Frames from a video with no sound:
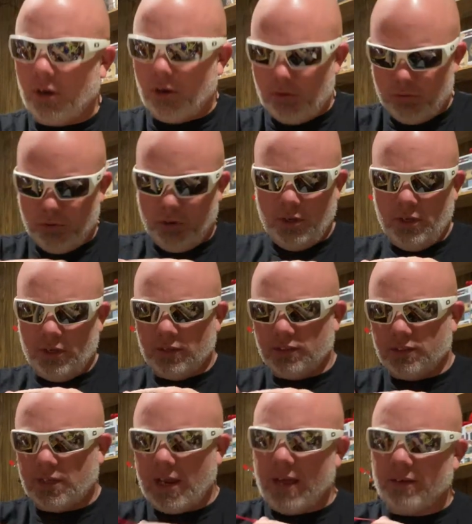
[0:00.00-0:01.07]
Oh,
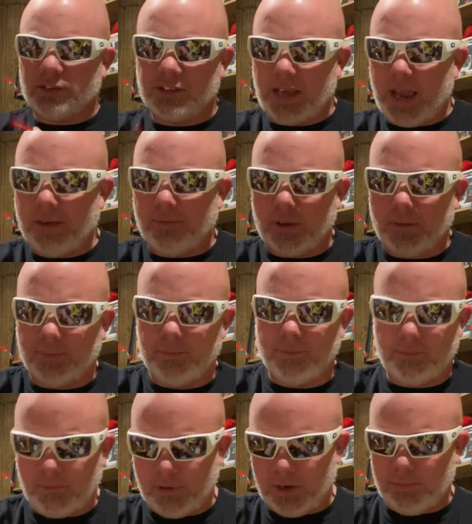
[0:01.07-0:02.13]
it's time to save it.
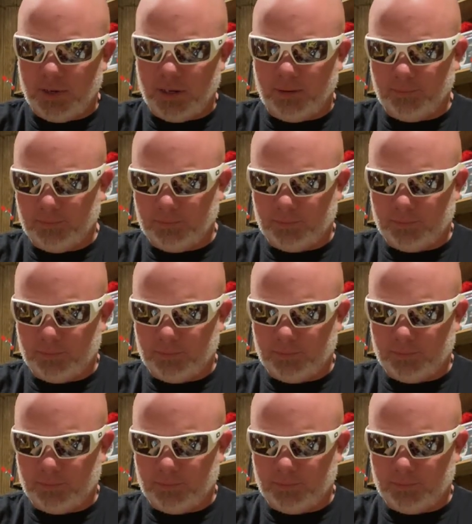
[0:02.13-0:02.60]
Wait a minute.